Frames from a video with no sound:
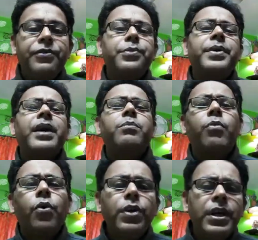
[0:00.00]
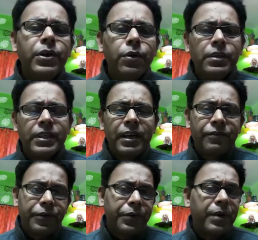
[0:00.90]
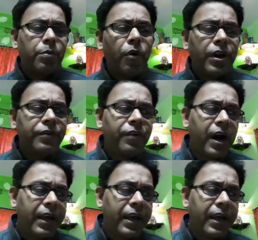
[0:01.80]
you can mold yourself, you can modify